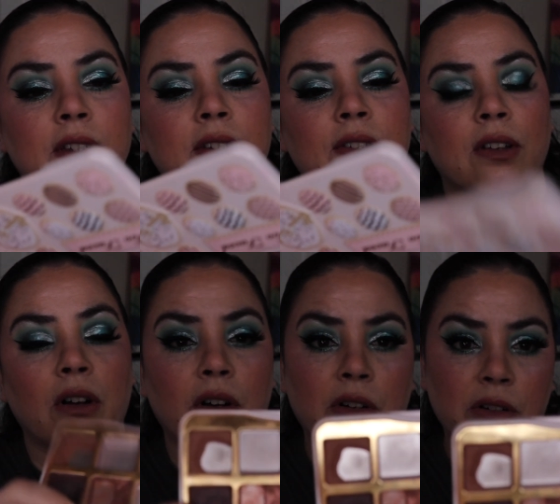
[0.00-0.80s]
is
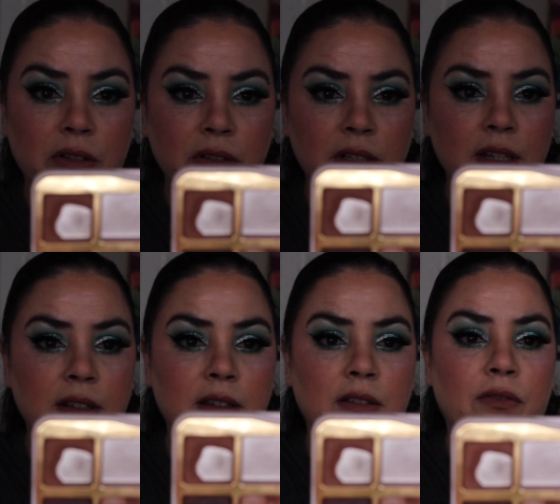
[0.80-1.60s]
called
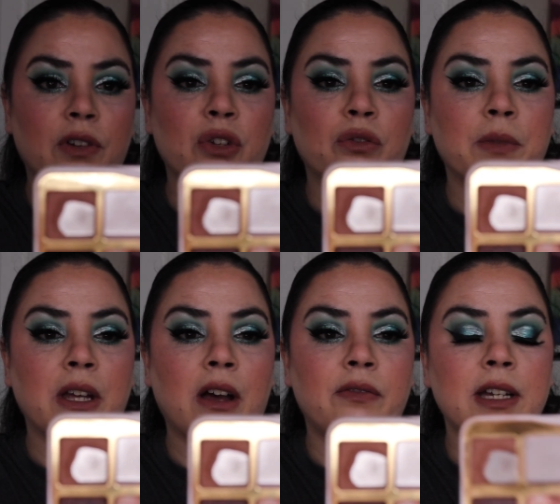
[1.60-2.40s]
Fresh from
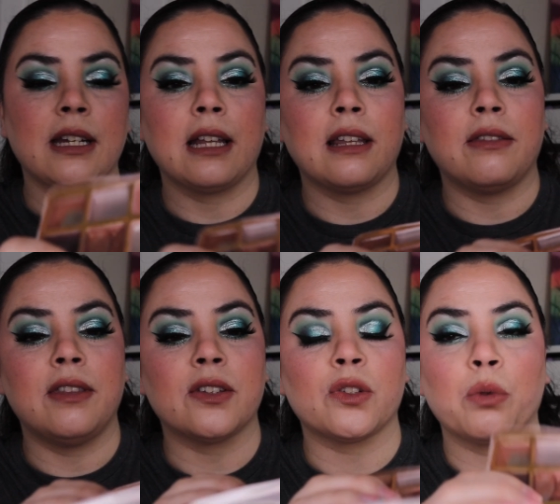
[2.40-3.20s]
the Oven, and then
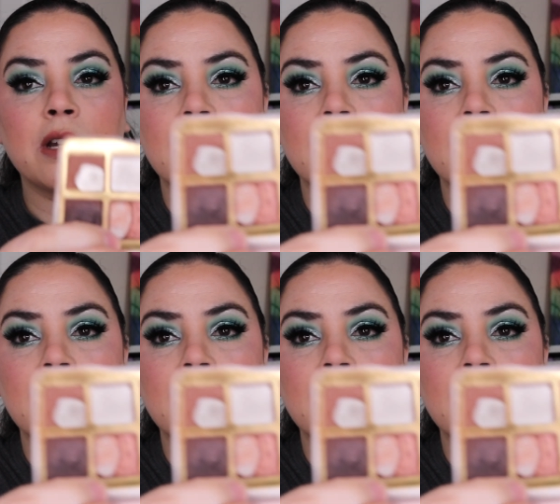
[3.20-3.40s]
this one